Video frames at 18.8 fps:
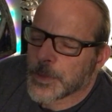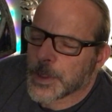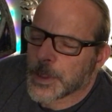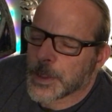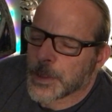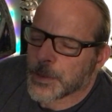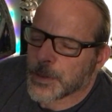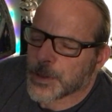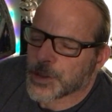
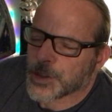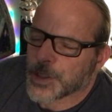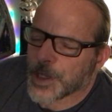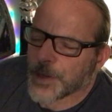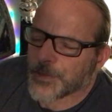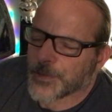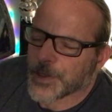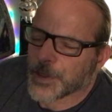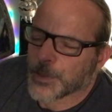And
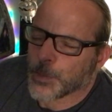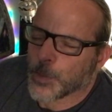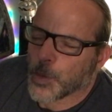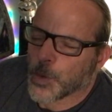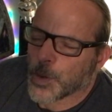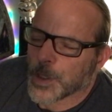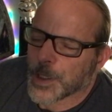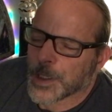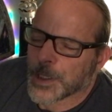shifting
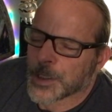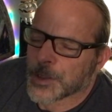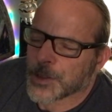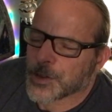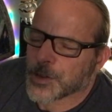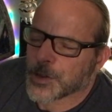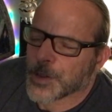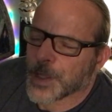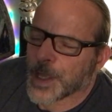more
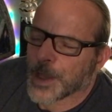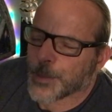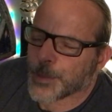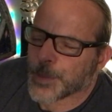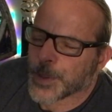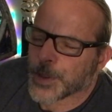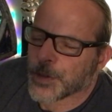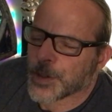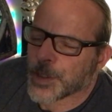into that
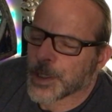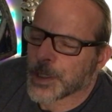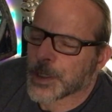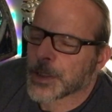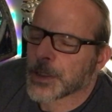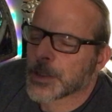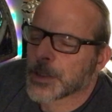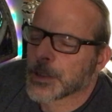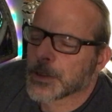
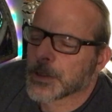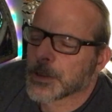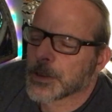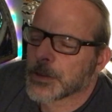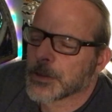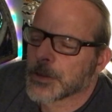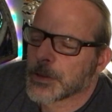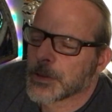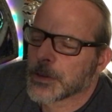beauty,
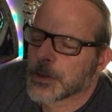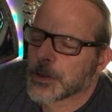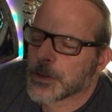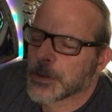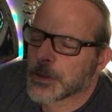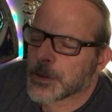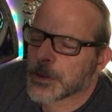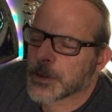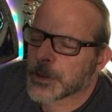
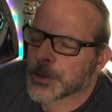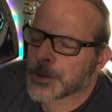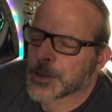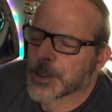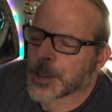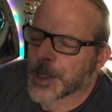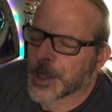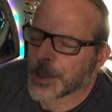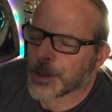
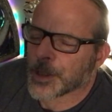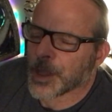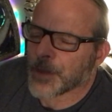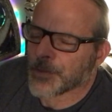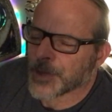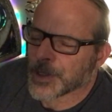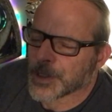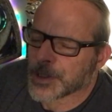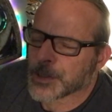into that
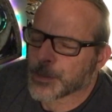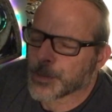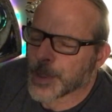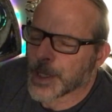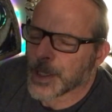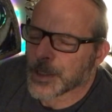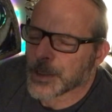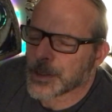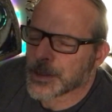loving
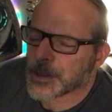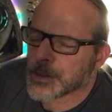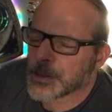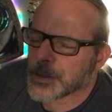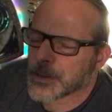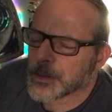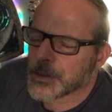space.